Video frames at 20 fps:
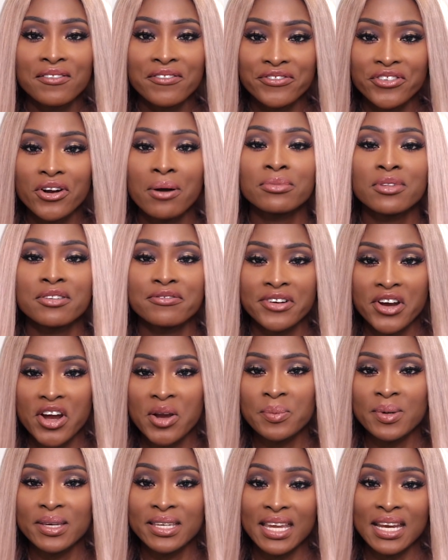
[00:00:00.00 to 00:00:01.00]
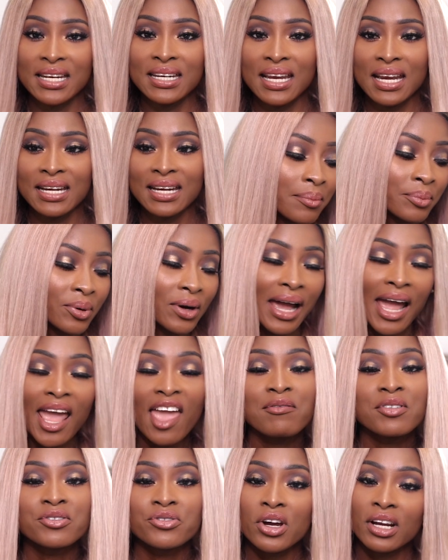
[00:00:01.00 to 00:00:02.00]
from the very beginning but I
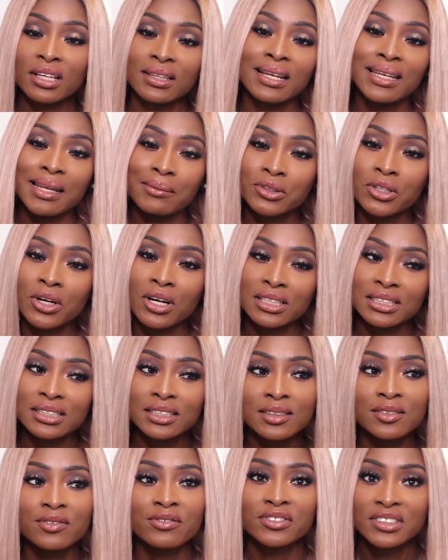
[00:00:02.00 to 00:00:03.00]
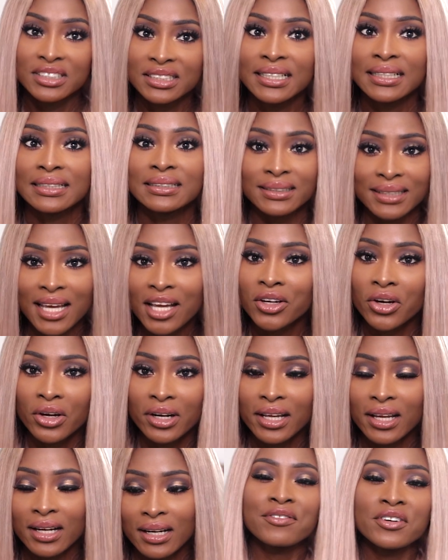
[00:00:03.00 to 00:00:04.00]
have been rocking that lip gloss since I got
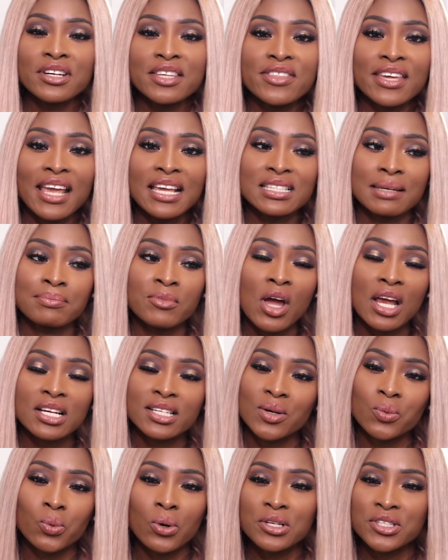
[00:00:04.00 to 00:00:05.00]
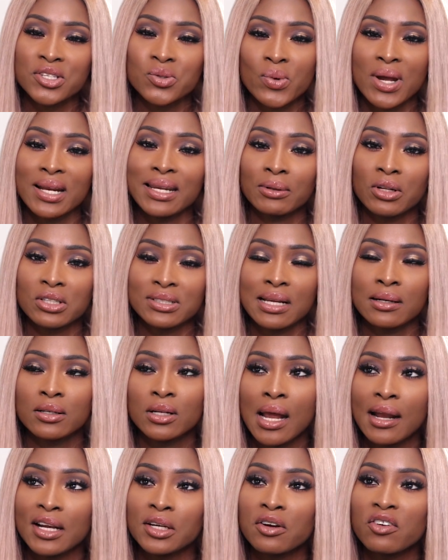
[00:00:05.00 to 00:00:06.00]
it. The funny thing is I'm not actually one to wear lip gloss. I,
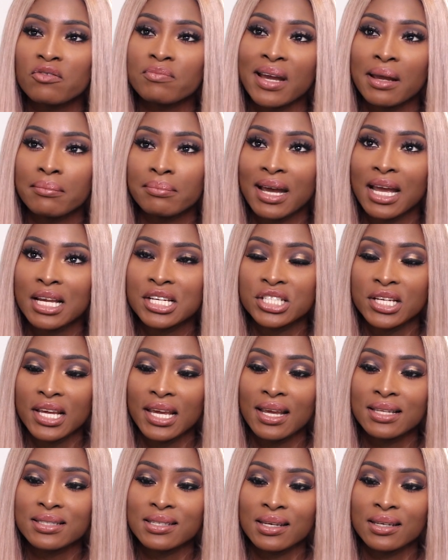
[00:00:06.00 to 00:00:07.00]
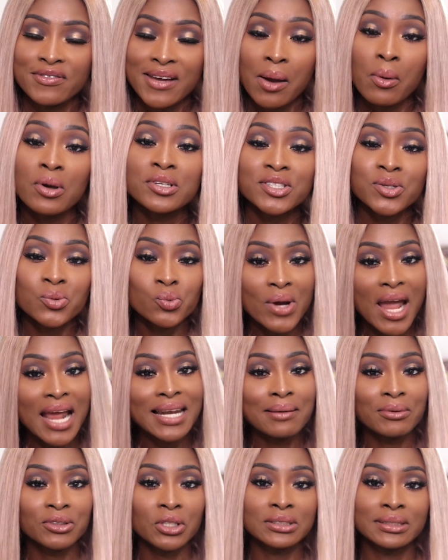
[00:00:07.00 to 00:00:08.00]
I, love my matte shades and if I was to wear
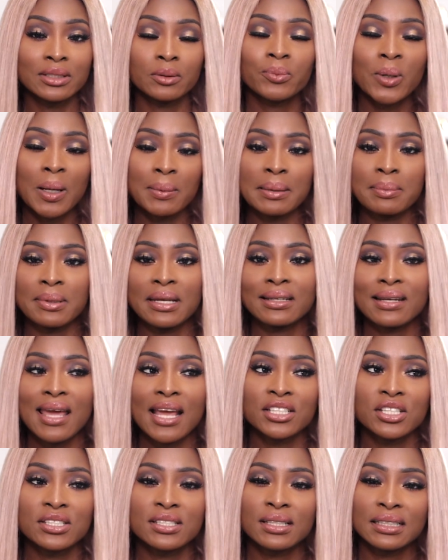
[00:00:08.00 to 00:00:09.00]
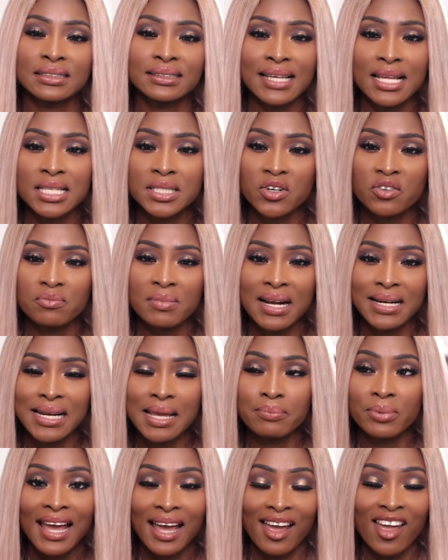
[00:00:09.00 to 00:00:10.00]
lip gloss it would probably be like just in the center of my
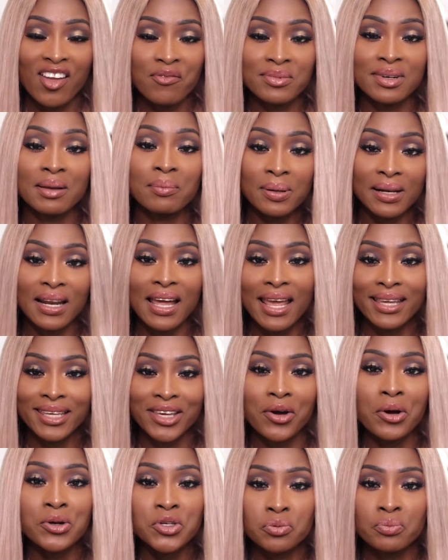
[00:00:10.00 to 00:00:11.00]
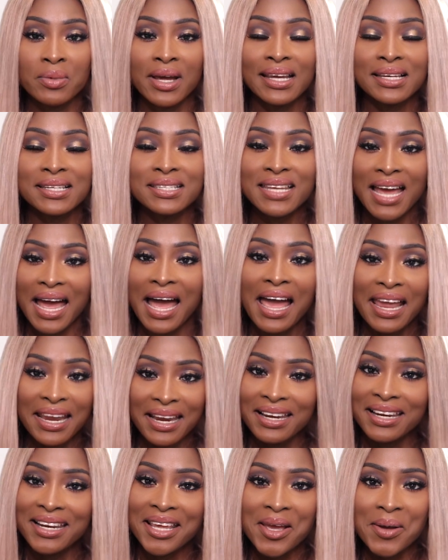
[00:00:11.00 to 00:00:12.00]
lip. But I've been applying it onto my
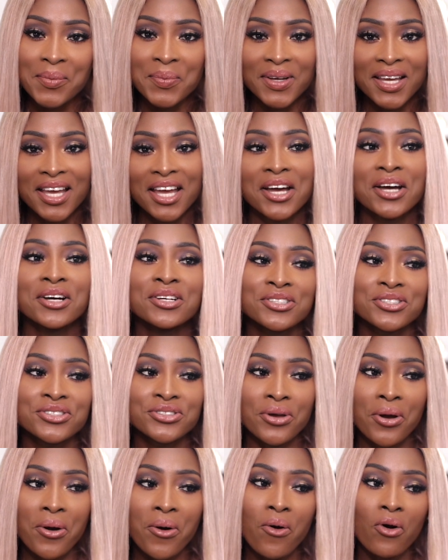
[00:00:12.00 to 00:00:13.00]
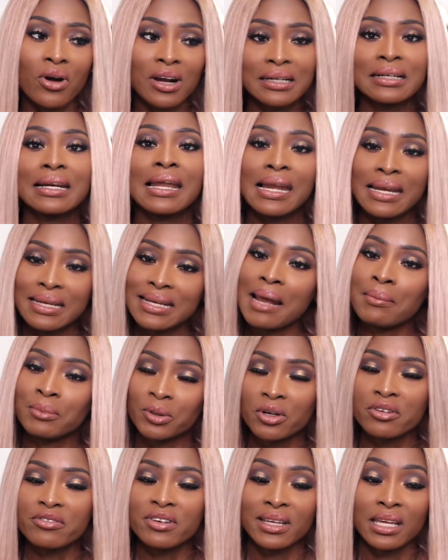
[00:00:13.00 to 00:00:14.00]
entire lip. So clearly I'm
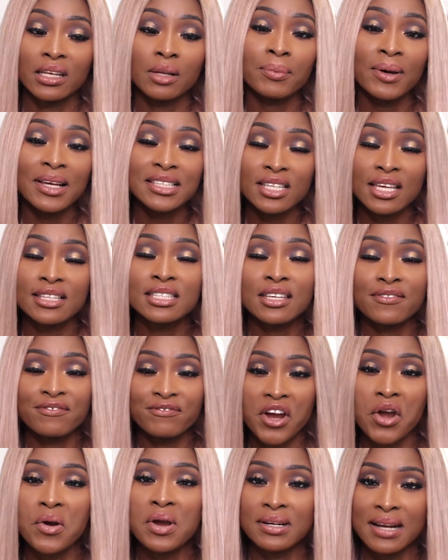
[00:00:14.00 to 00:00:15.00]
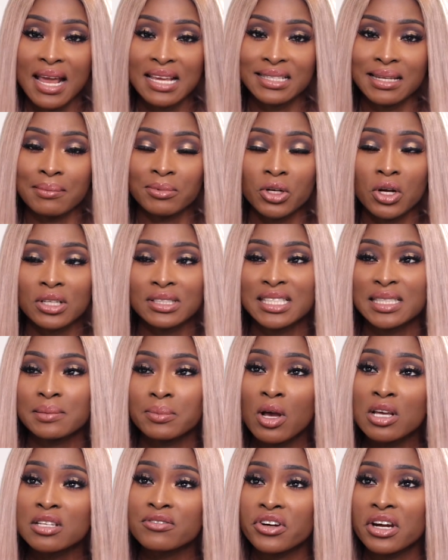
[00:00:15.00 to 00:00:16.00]
loving it but it's, it's a very nice lip gloss. It
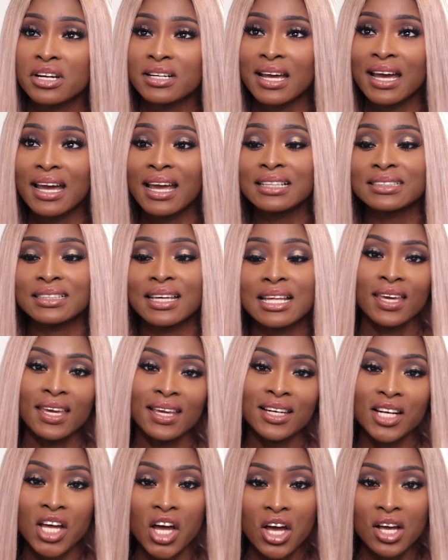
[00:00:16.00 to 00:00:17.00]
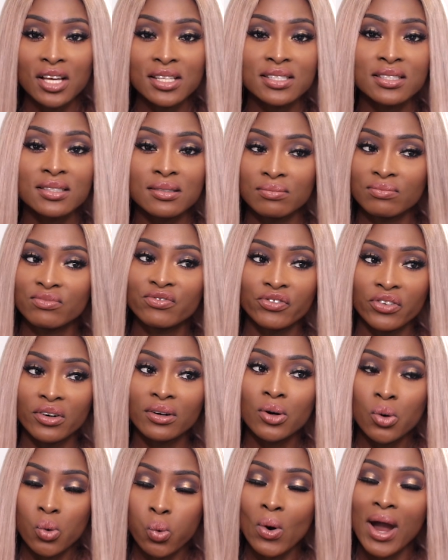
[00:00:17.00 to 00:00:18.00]
smells very nice. It lasts for
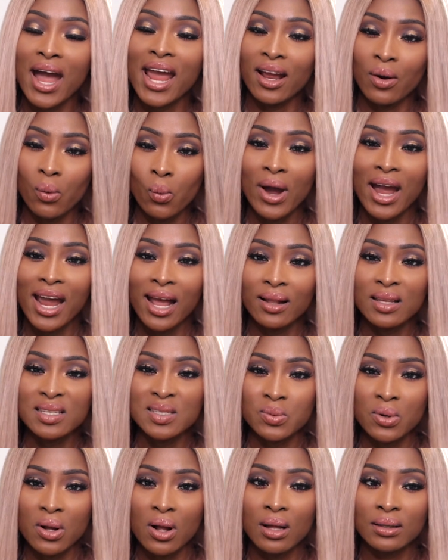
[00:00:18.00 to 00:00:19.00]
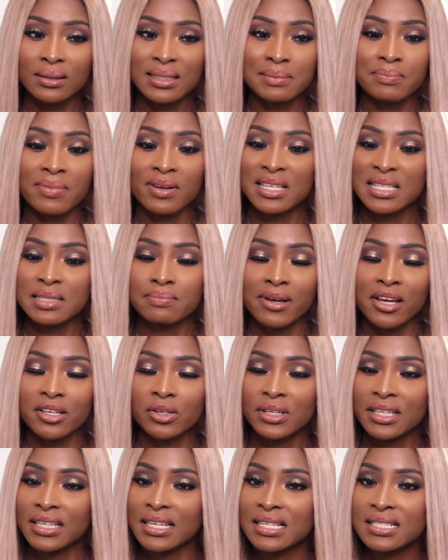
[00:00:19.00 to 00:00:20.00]
quite a while as well despite
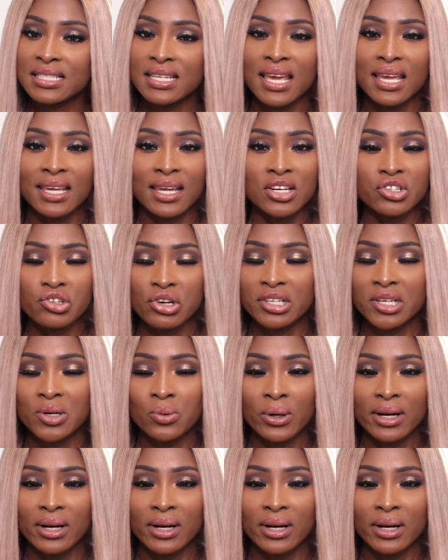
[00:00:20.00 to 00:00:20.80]
you eating and drinking